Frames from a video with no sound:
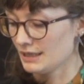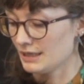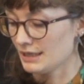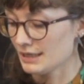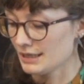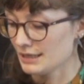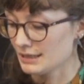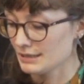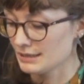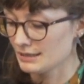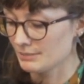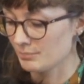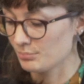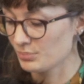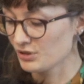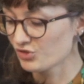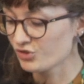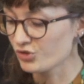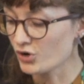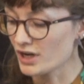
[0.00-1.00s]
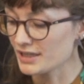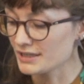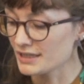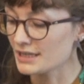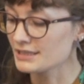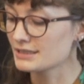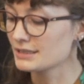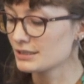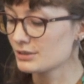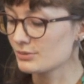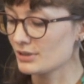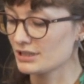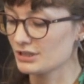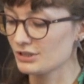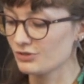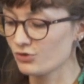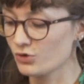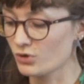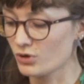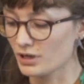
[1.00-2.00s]
before
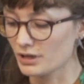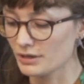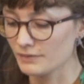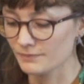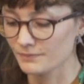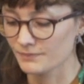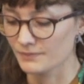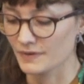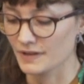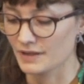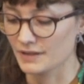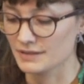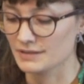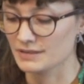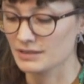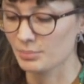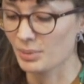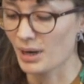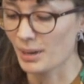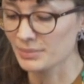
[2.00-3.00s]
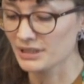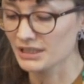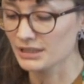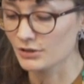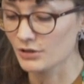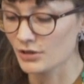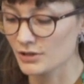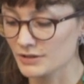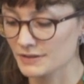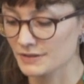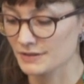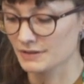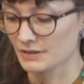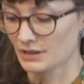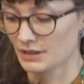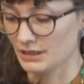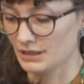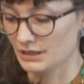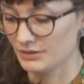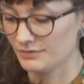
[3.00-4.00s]
1924, as the public clocks
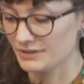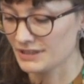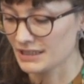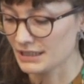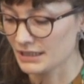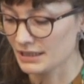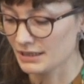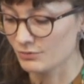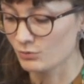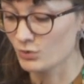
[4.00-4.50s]
in Vienna